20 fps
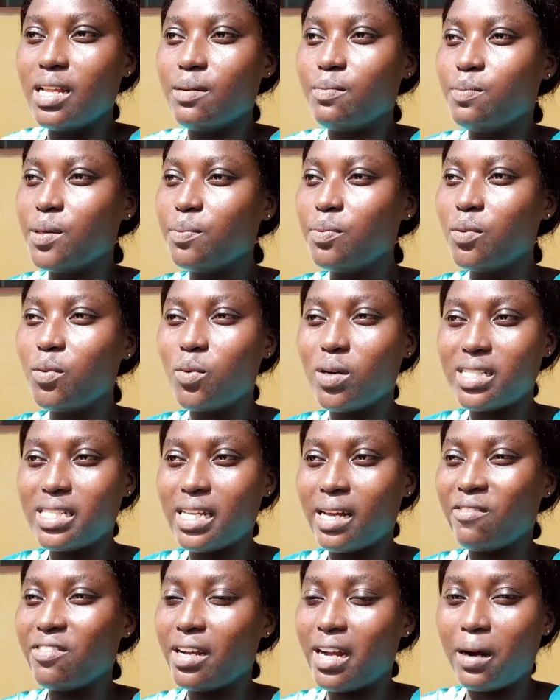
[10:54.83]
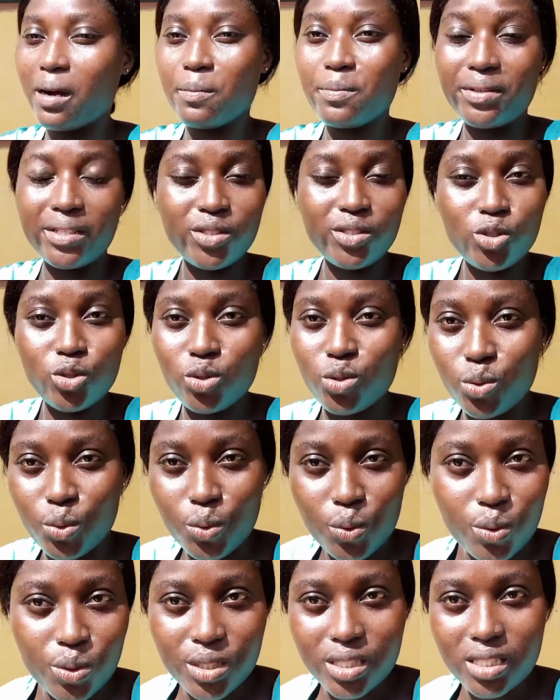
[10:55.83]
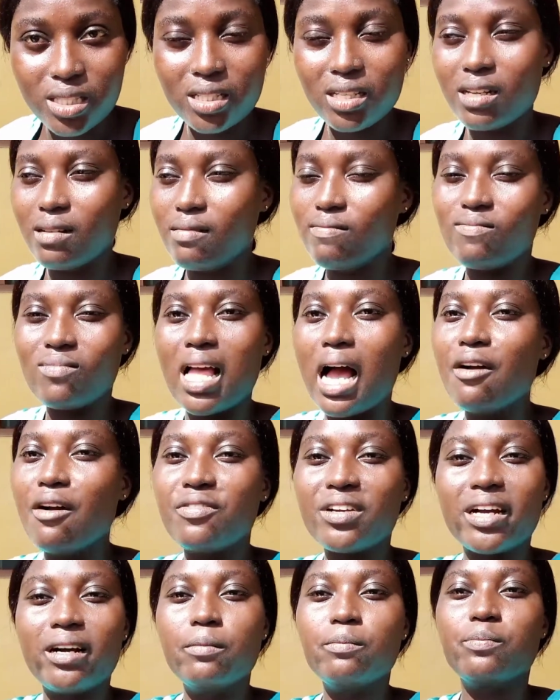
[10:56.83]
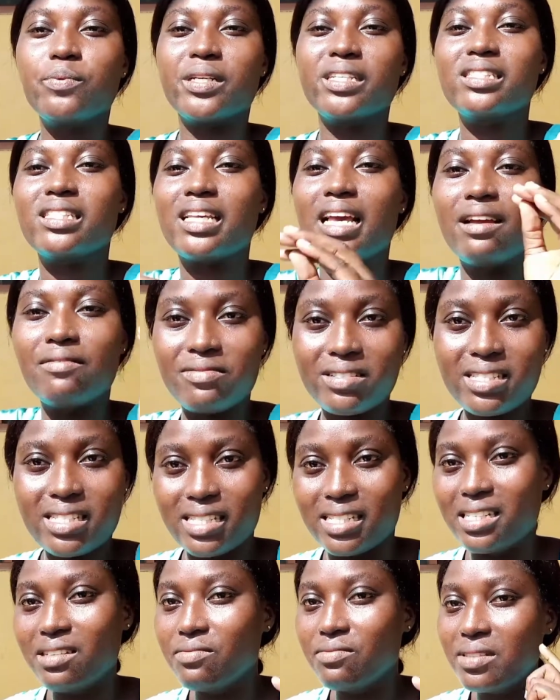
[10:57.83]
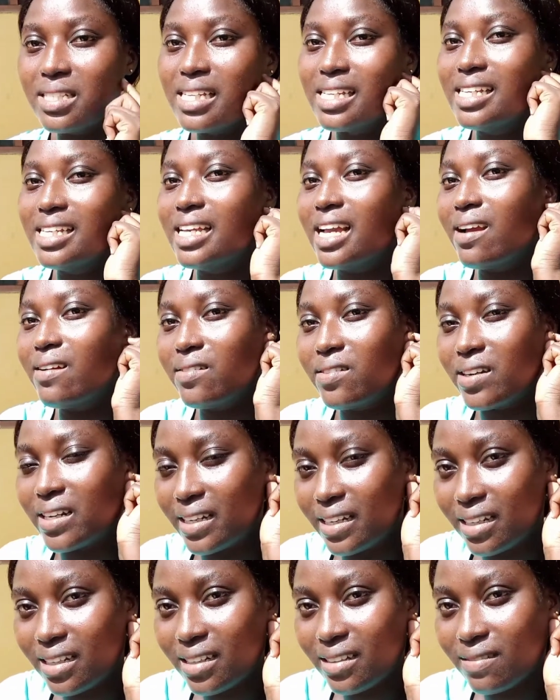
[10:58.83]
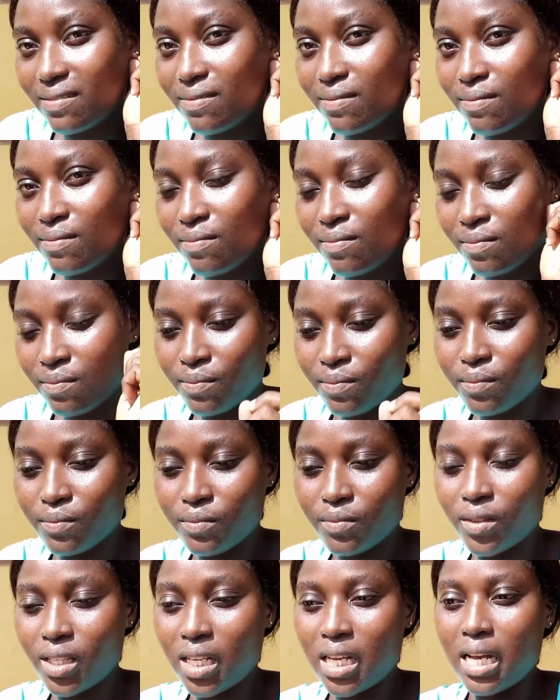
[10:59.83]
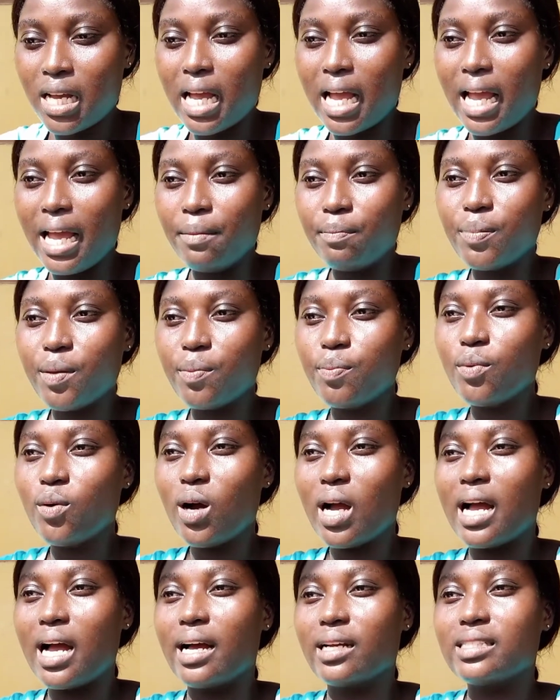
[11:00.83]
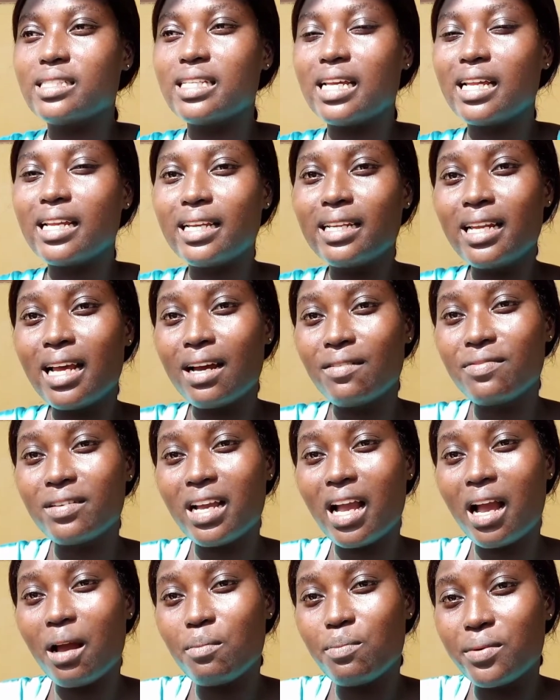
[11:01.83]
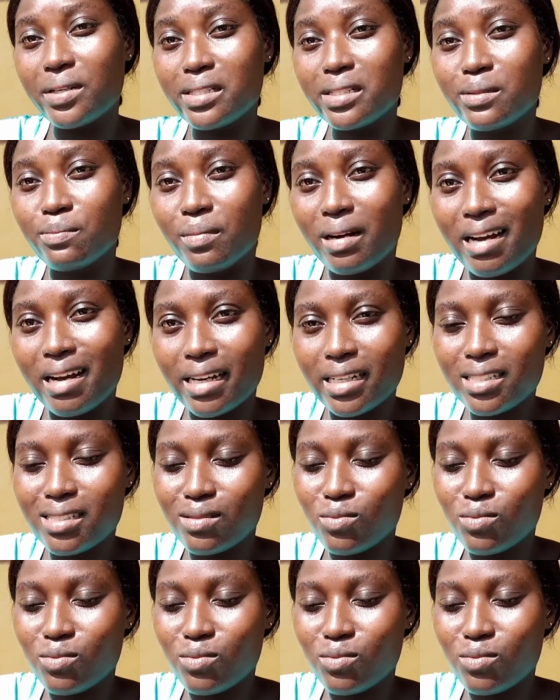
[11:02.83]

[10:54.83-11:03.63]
people want African print shoes, African print everything, even earring. And people are selling African print bags